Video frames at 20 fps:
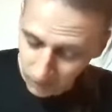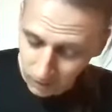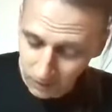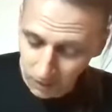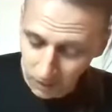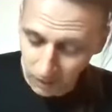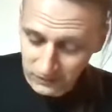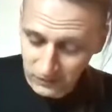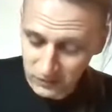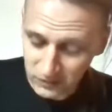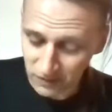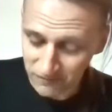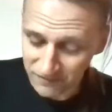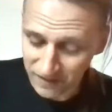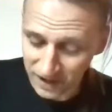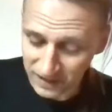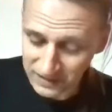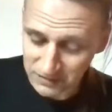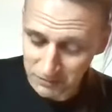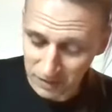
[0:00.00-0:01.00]
Not so
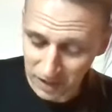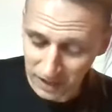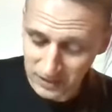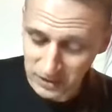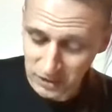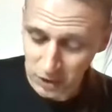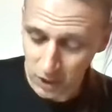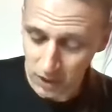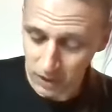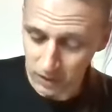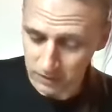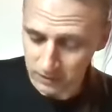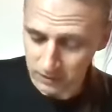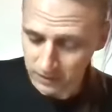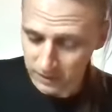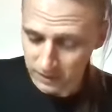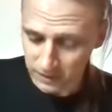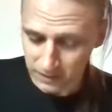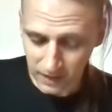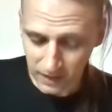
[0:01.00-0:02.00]
fast, master.
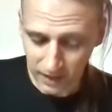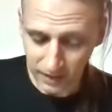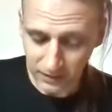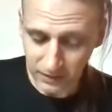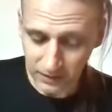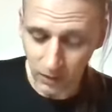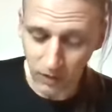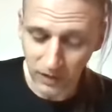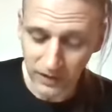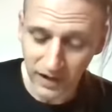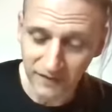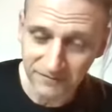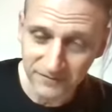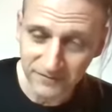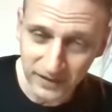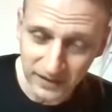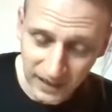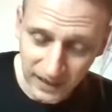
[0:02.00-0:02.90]
They're going off the